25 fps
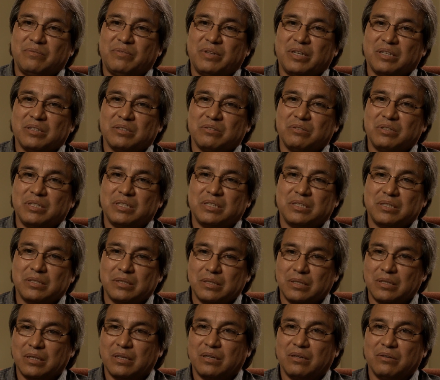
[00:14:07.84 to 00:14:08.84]

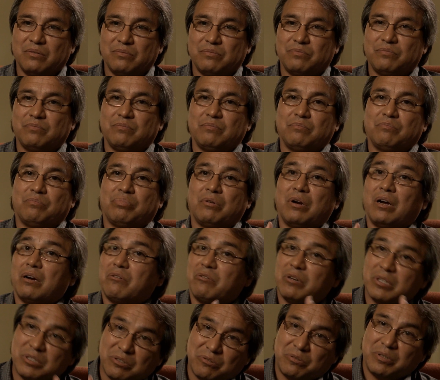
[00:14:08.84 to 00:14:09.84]
evaluation of
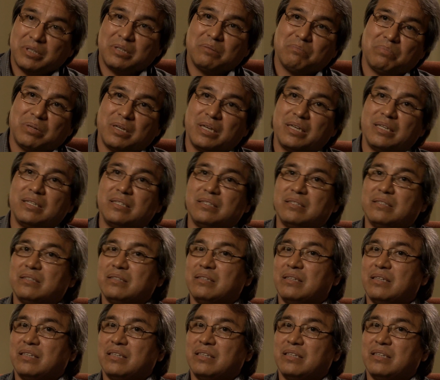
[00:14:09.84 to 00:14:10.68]
progress already in place